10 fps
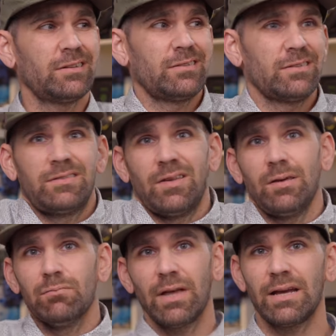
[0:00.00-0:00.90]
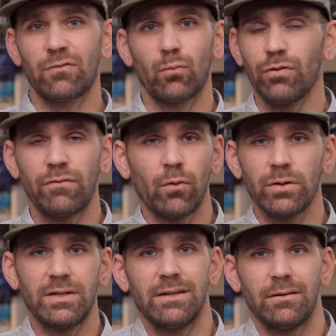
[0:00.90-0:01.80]
doesn't seem like it's worth
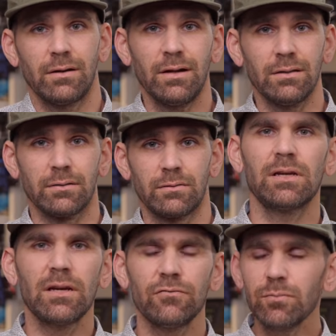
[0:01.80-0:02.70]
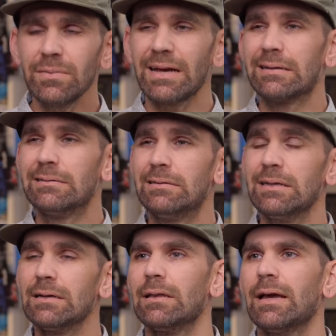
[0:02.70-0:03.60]
$1,400. The guns from like
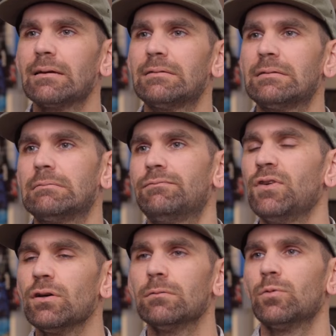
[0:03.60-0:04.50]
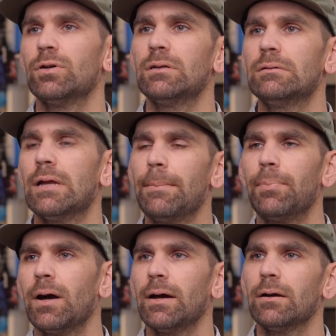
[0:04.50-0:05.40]
DLX, Field One,
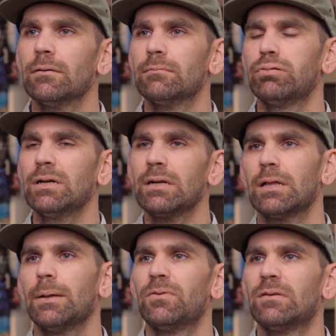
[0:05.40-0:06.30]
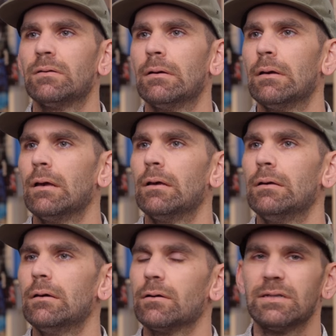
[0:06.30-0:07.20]
Empire, Planet Eclipse,
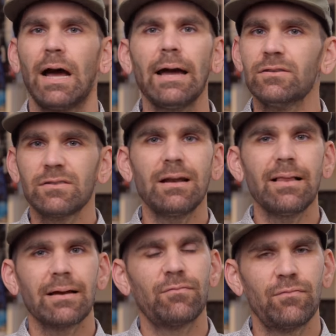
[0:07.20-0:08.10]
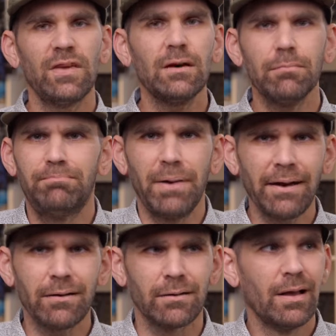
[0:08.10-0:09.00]
or die just kind of like feel
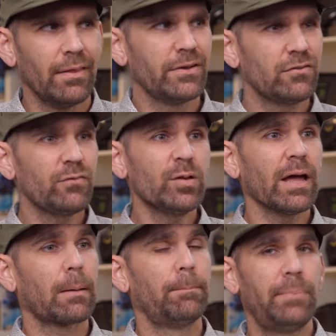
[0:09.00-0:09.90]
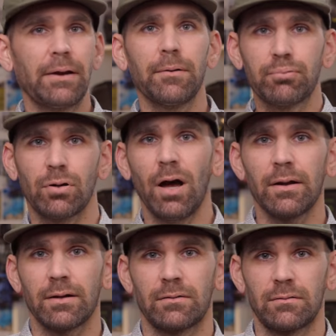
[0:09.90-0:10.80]
better. They just feel like better
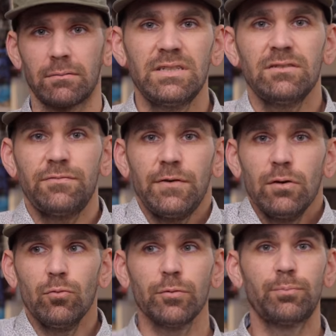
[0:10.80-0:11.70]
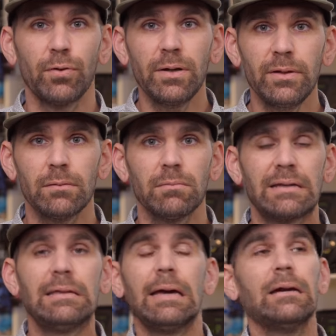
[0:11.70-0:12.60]
products. They just feel more premium.
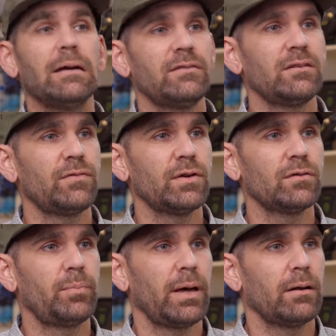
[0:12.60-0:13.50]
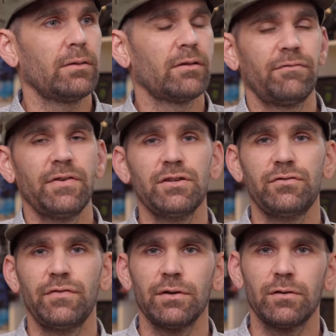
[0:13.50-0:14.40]
Like the anodizing feels better, the
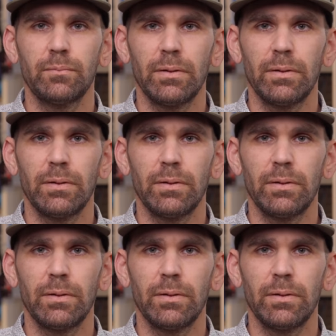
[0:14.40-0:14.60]
finish feels